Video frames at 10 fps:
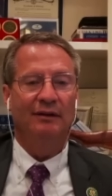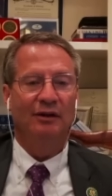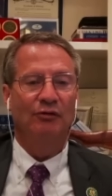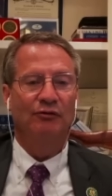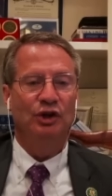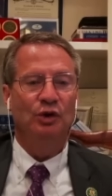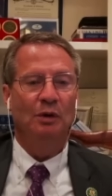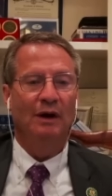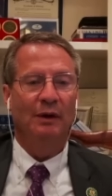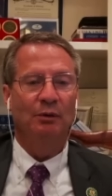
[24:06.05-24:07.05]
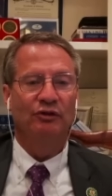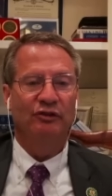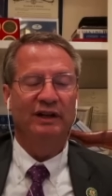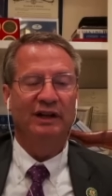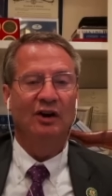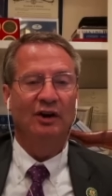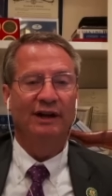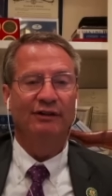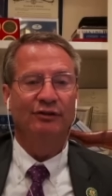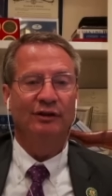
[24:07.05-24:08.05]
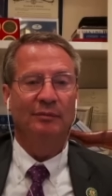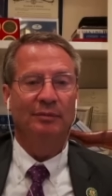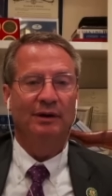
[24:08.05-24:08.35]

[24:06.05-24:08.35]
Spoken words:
their view while they were sitting on a ship